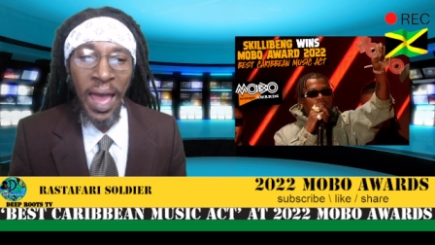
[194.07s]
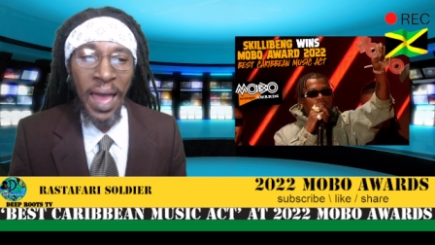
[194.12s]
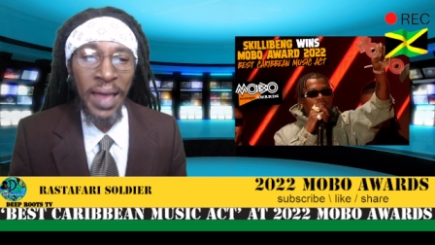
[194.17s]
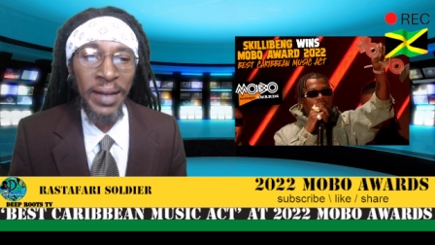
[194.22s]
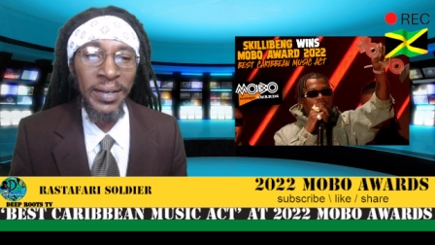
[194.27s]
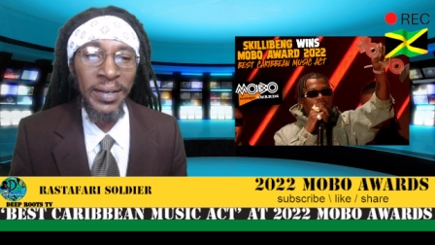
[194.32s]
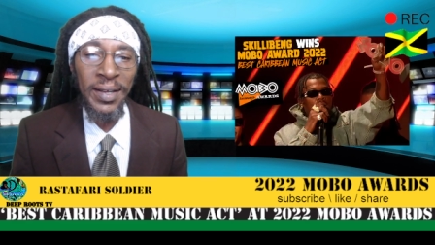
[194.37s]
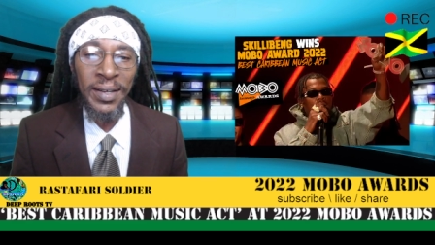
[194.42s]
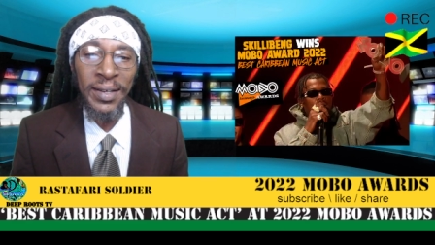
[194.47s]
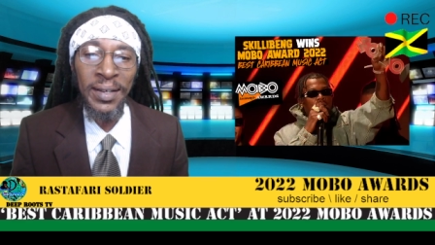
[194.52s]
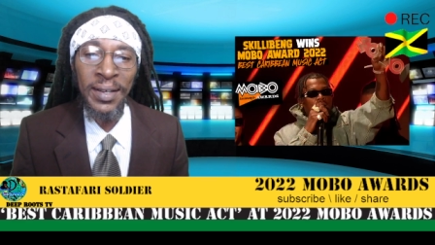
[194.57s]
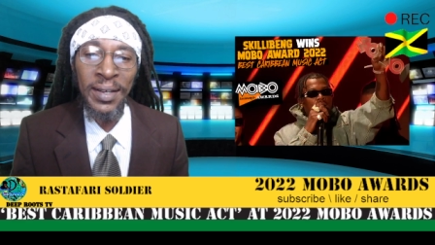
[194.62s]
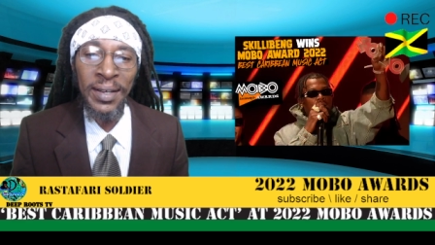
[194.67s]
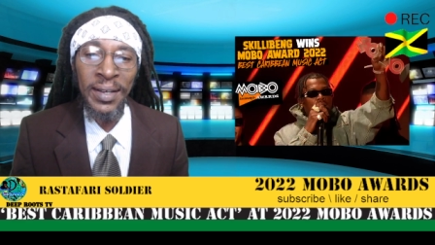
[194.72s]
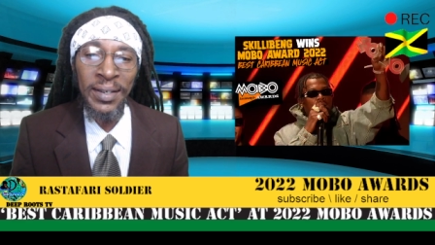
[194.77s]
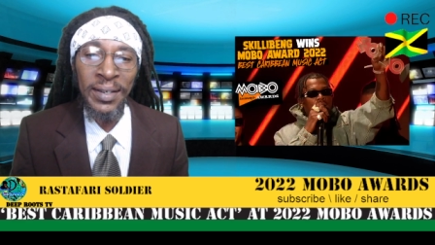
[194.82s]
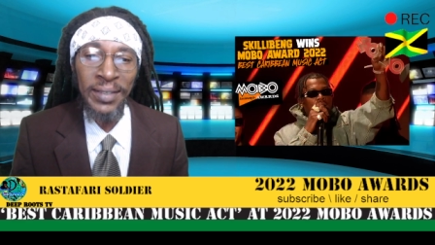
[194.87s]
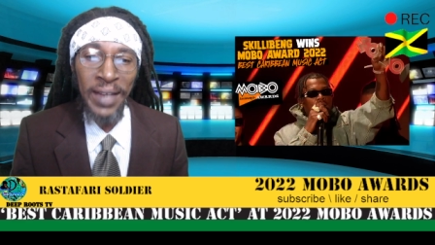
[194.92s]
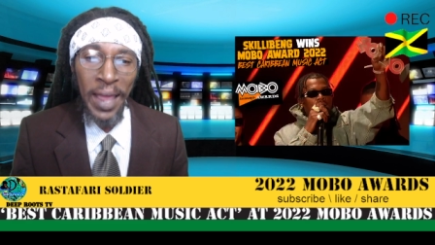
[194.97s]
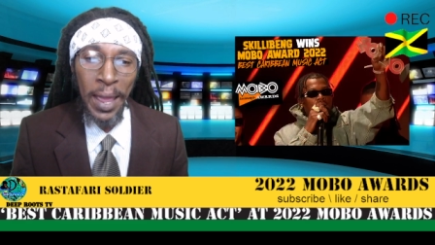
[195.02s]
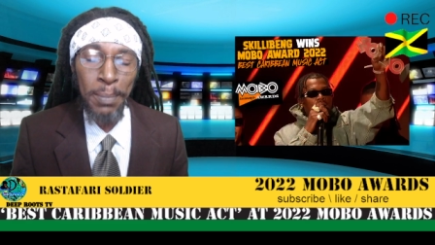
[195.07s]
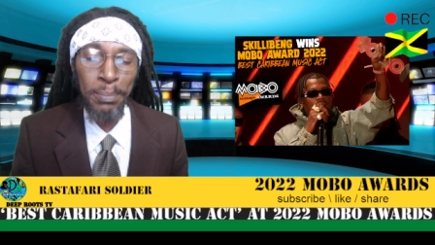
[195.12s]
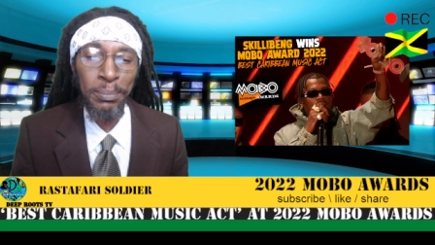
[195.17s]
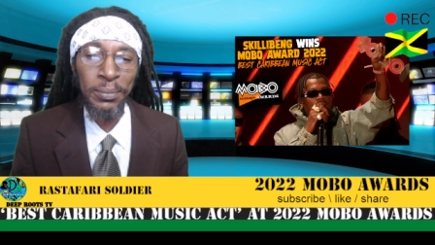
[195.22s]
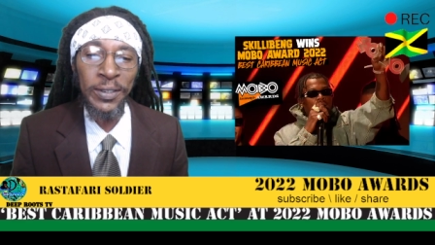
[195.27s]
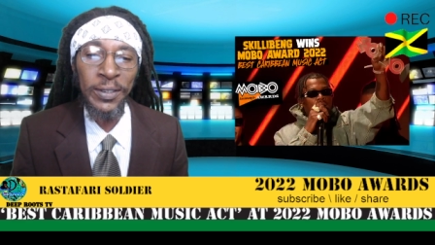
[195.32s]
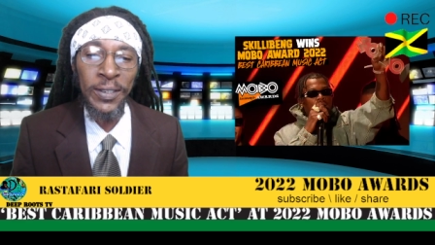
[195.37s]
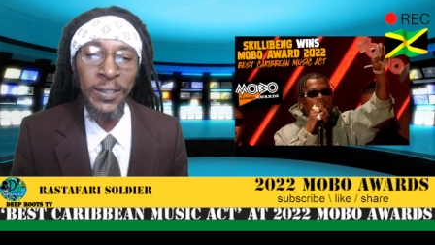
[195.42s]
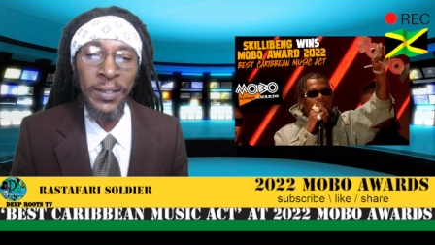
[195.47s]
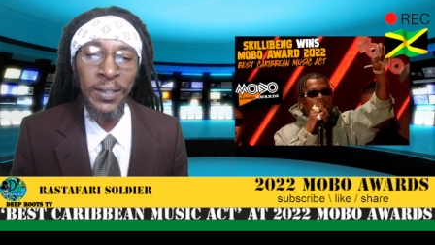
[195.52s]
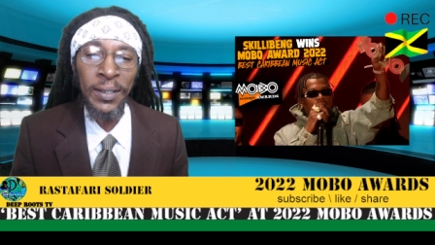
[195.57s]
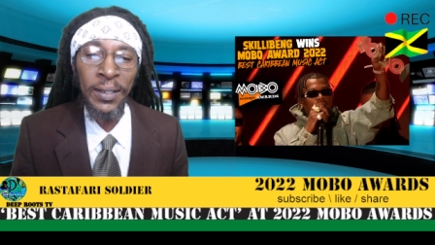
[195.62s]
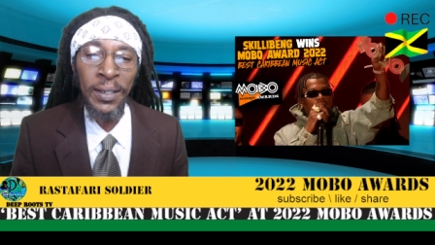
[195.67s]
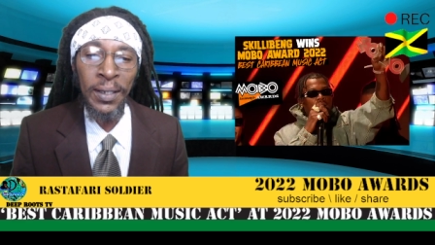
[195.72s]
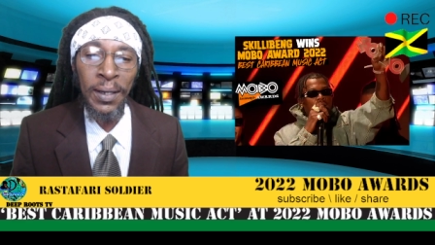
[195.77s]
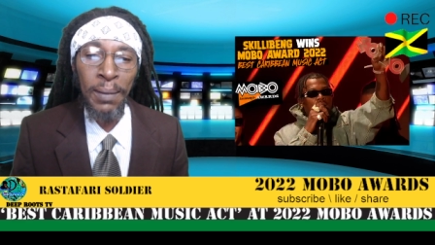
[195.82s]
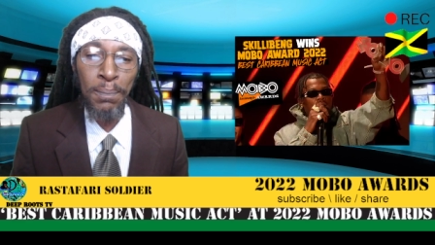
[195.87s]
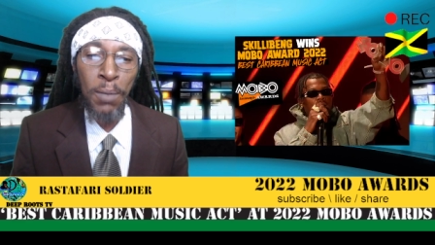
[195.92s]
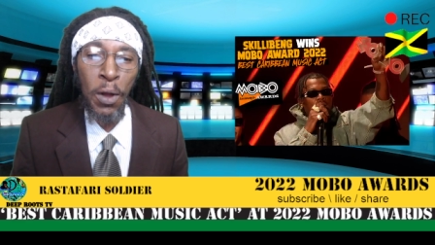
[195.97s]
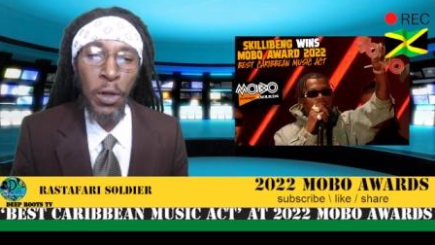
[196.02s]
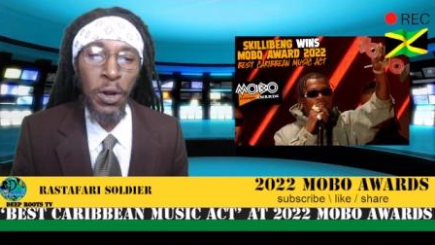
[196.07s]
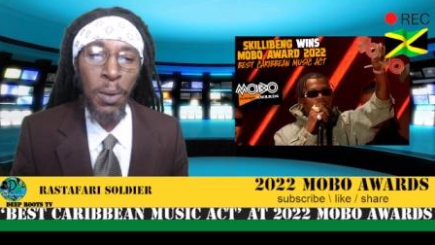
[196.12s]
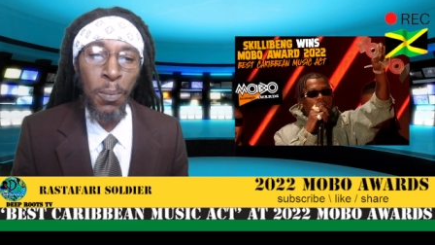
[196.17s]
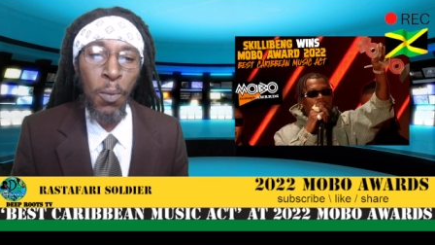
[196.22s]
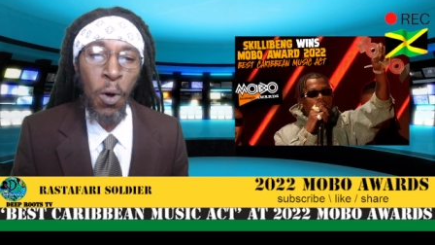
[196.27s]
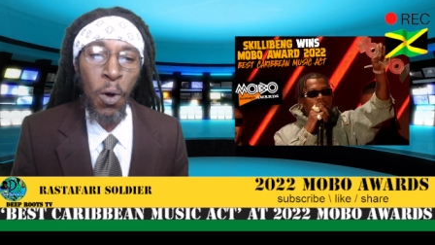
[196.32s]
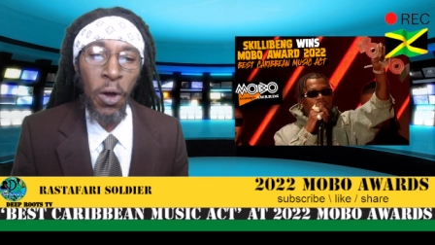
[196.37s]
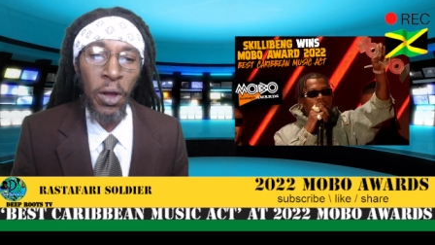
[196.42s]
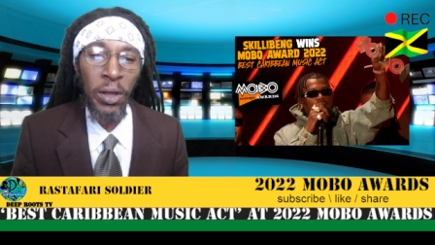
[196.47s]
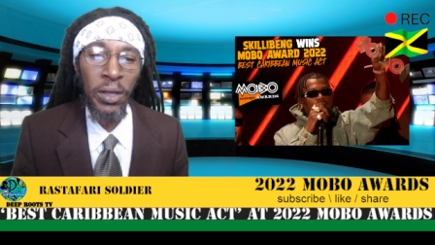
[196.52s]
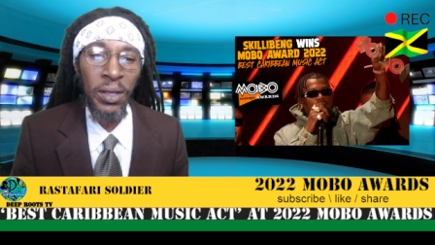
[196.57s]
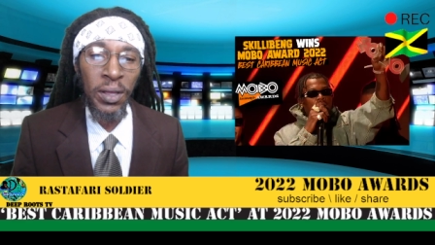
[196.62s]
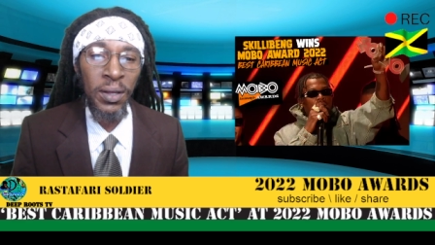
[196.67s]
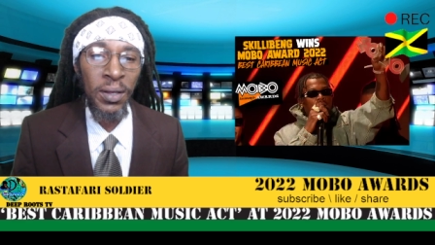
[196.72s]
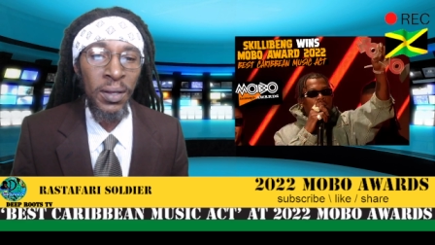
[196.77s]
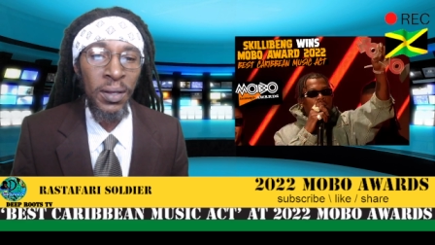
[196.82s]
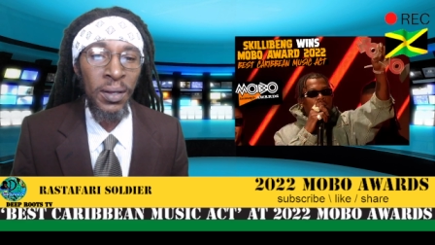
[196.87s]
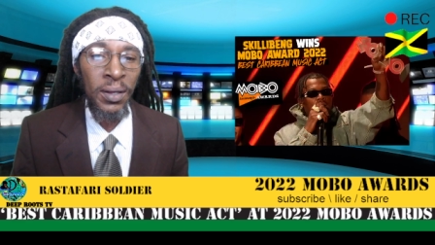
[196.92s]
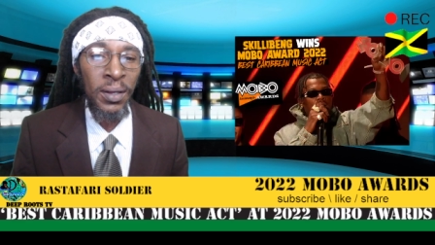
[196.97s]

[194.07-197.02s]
and Tems. Burna Boy